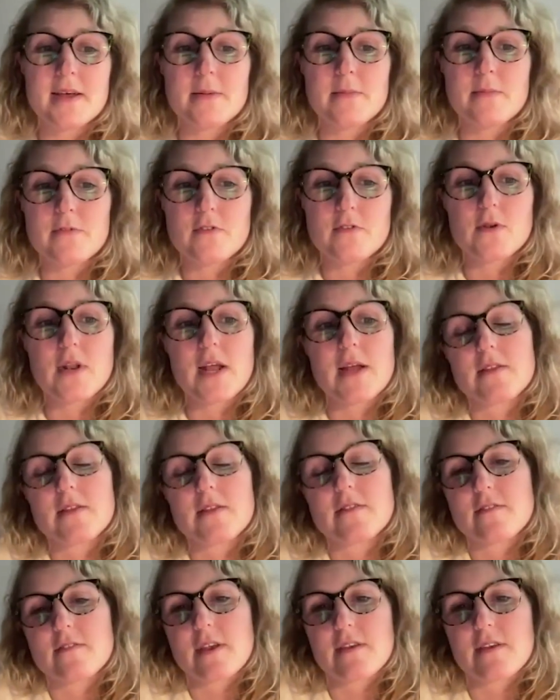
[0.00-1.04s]
Um, so
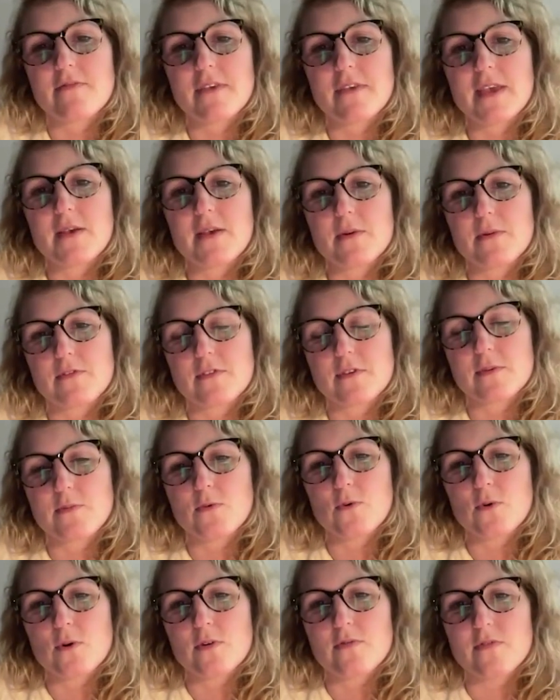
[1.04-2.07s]
that's, I think, was a
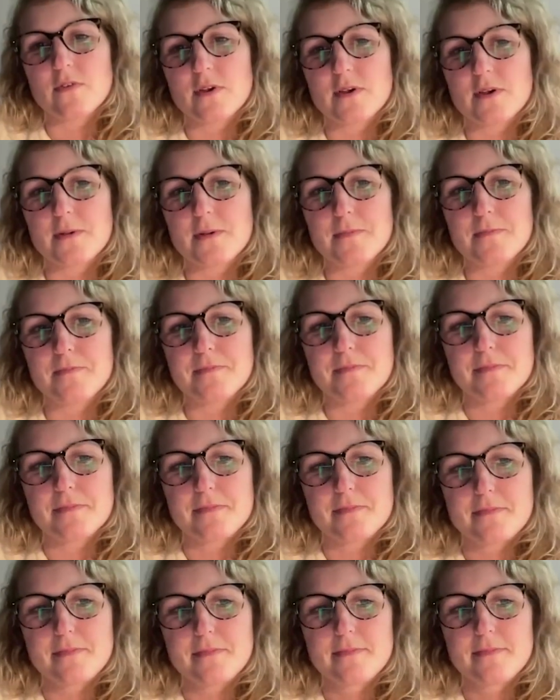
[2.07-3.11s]
more of a, um,
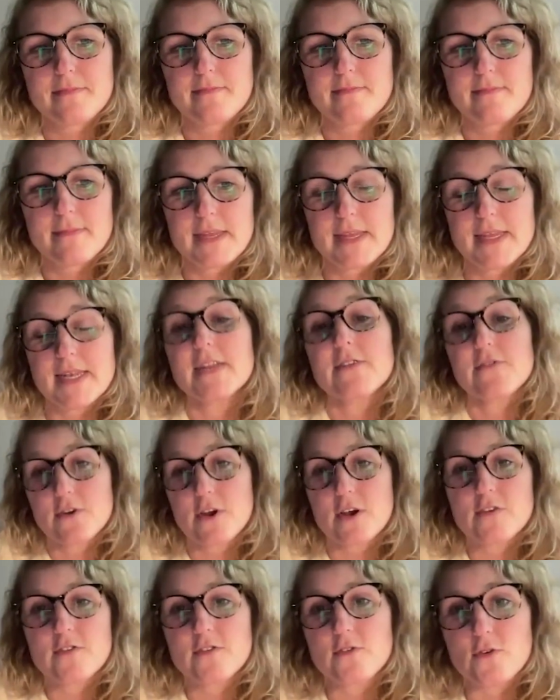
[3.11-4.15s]
an
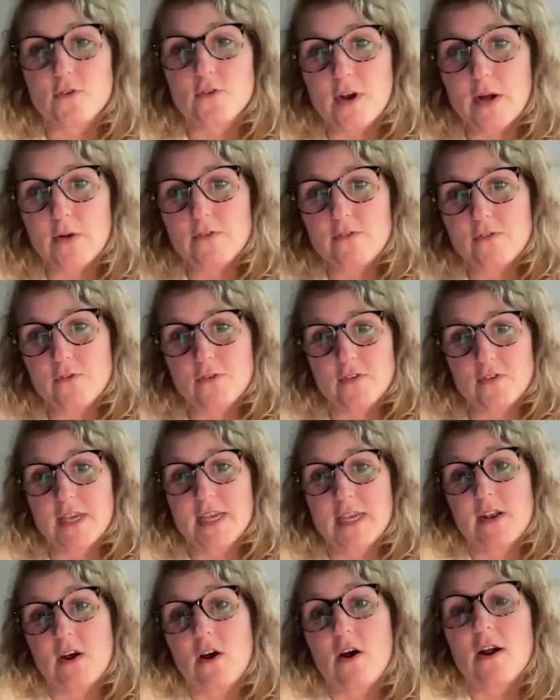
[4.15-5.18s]
introduction to crowdsourcing
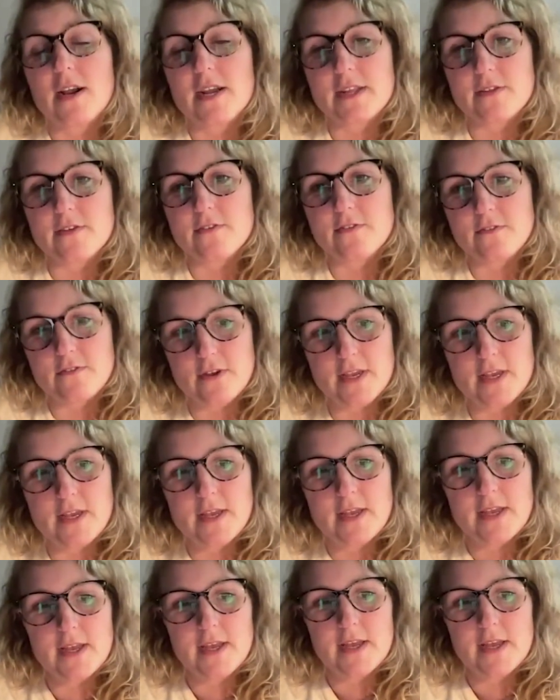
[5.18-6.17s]
in our industry.